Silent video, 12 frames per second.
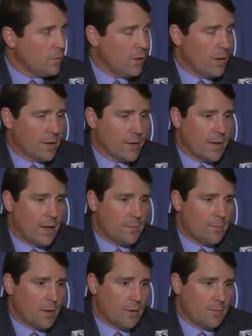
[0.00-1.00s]
Well, again,
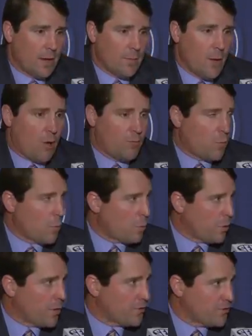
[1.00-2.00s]
I'm all for
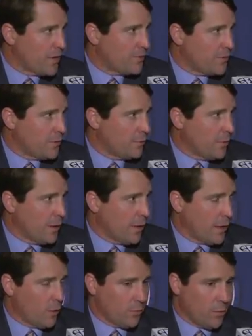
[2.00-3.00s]
player safety.
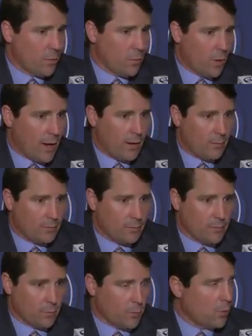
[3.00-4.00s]
I don't know why
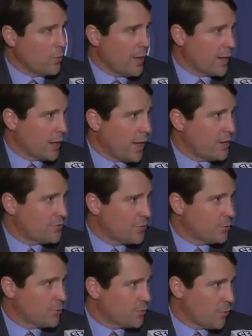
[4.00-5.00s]
the rule we had last
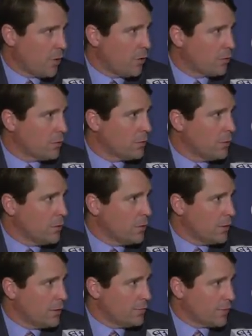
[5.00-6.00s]
year was wrong.
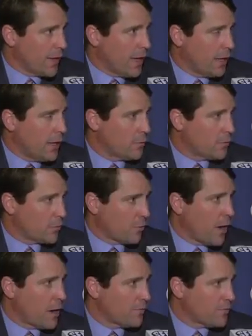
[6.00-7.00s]
If a guy led with the
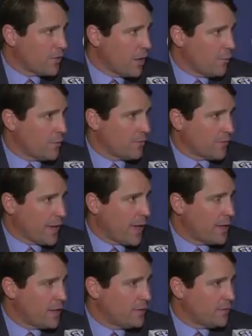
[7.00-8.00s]
crown of his helmet, if a guy
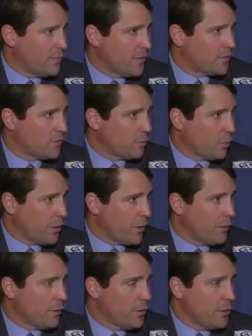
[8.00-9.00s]
hit a defenseless player,